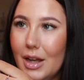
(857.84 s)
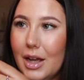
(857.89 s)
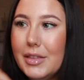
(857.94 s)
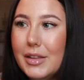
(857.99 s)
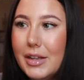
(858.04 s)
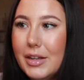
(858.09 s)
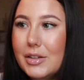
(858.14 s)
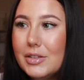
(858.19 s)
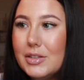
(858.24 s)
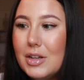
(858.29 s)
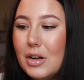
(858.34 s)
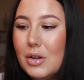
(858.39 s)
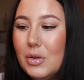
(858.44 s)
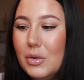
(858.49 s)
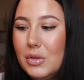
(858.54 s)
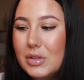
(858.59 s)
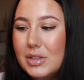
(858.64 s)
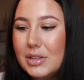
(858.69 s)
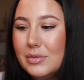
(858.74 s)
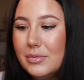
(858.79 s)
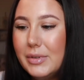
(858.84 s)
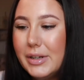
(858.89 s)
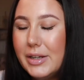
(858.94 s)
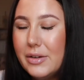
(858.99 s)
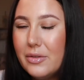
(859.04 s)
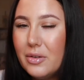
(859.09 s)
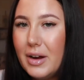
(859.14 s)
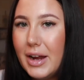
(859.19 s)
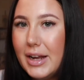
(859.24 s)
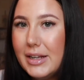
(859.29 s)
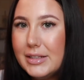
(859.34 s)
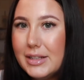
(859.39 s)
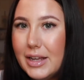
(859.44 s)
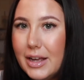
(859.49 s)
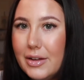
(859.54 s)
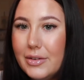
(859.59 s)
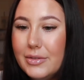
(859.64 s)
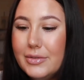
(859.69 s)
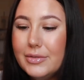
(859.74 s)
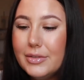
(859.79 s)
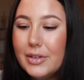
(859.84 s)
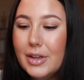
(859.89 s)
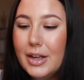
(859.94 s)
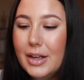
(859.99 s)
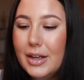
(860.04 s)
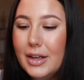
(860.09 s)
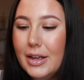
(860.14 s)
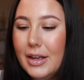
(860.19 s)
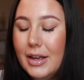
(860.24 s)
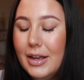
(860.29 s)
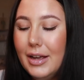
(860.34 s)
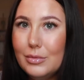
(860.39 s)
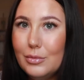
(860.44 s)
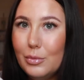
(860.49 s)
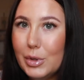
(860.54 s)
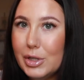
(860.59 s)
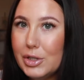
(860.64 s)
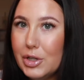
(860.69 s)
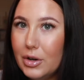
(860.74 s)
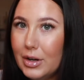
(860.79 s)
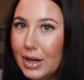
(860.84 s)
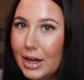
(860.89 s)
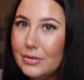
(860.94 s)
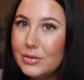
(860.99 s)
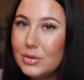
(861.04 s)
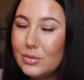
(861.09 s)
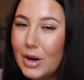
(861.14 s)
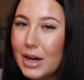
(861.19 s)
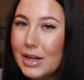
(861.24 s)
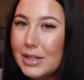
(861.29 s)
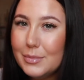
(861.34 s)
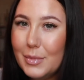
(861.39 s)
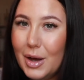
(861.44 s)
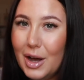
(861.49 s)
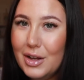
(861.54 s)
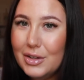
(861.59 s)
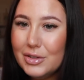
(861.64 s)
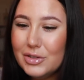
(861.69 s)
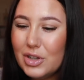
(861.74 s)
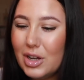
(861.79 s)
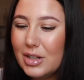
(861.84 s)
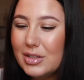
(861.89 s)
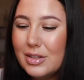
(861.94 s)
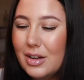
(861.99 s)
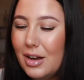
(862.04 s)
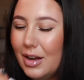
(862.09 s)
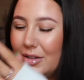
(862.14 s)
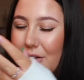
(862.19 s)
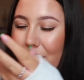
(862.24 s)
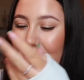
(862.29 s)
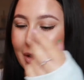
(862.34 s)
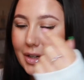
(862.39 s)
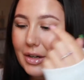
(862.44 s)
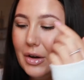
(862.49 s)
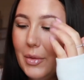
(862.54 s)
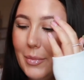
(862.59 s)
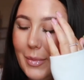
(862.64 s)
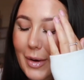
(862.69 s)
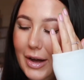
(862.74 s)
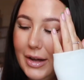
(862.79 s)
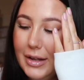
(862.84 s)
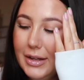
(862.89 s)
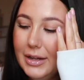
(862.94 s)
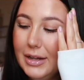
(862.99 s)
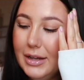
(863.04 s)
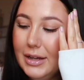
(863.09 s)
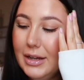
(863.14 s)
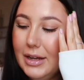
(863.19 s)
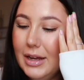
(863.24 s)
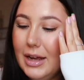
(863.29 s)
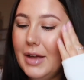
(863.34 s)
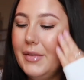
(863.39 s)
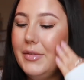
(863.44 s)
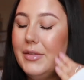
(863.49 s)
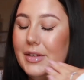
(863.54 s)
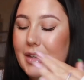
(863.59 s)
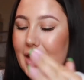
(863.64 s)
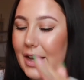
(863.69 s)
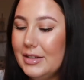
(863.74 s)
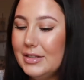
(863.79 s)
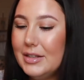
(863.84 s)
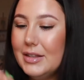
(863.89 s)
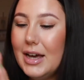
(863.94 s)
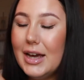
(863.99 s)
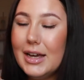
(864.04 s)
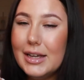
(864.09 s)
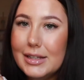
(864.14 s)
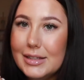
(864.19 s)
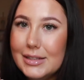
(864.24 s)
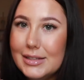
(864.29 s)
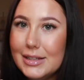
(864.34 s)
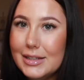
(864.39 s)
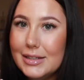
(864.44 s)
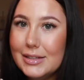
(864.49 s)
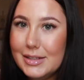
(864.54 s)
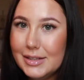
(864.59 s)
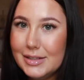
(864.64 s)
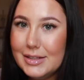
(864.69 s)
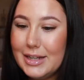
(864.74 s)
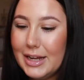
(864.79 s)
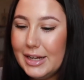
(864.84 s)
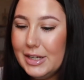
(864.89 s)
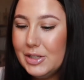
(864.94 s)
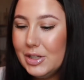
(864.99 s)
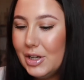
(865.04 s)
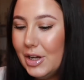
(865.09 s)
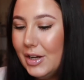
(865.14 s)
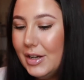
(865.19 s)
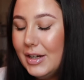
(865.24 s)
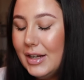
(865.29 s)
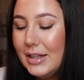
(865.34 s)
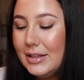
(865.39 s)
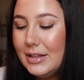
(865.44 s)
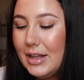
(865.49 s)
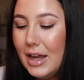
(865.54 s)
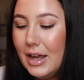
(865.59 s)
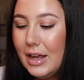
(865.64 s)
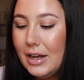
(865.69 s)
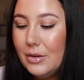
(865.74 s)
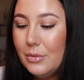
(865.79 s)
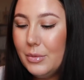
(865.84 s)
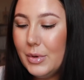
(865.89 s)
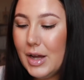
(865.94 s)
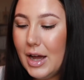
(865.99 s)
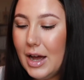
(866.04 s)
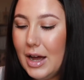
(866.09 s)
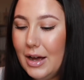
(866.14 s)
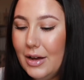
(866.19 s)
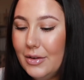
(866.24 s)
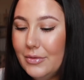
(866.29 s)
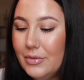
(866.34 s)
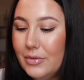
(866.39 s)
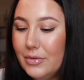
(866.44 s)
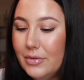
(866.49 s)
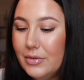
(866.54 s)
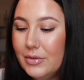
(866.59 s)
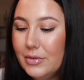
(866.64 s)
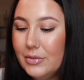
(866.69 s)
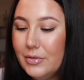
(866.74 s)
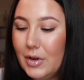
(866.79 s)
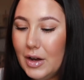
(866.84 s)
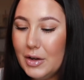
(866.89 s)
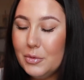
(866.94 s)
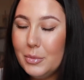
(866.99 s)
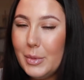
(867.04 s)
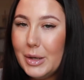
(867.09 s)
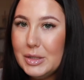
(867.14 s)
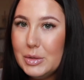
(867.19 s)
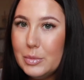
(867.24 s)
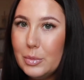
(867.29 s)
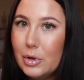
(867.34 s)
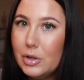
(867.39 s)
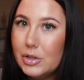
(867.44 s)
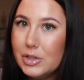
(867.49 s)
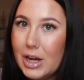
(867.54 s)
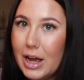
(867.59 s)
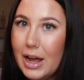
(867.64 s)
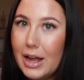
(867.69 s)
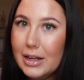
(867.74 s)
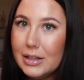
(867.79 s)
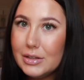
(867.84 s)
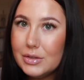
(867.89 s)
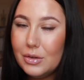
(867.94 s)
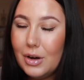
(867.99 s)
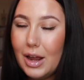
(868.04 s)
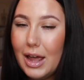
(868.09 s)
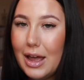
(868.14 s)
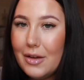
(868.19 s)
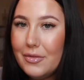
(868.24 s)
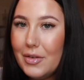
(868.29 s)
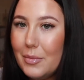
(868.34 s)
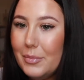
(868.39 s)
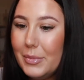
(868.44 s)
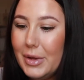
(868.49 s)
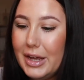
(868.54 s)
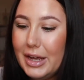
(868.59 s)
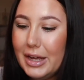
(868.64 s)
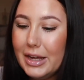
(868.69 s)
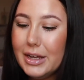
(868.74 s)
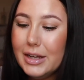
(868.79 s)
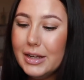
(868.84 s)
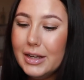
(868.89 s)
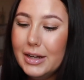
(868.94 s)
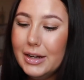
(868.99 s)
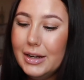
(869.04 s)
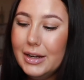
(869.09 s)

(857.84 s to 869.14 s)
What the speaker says: think because our course is really creative, we don't have to write as much. I don't really know, but yeah, so that is dissertation. And then we have final major project, or like FMP.